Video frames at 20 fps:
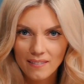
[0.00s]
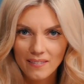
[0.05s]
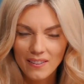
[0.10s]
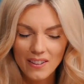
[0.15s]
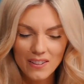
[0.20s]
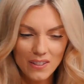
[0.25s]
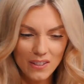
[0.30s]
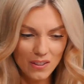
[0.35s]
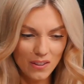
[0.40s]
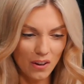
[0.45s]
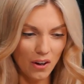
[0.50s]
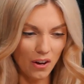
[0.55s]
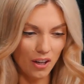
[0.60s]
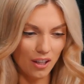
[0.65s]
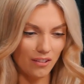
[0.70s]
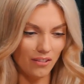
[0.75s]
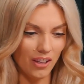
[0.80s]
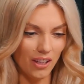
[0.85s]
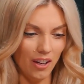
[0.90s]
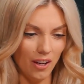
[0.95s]
This is the
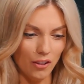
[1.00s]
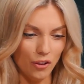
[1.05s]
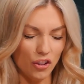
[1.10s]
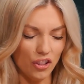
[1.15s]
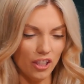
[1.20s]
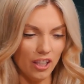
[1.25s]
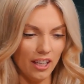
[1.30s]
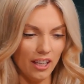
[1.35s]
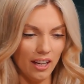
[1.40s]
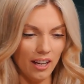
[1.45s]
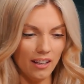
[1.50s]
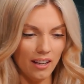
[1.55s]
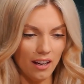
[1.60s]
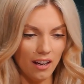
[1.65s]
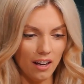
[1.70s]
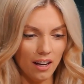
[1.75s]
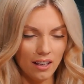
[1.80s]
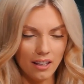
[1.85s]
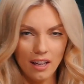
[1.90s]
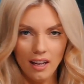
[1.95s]
heart of our country. And
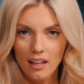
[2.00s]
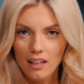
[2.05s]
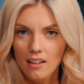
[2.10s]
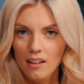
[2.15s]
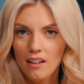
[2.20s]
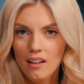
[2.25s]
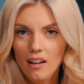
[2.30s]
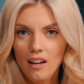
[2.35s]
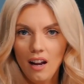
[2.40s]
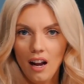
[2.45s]
again,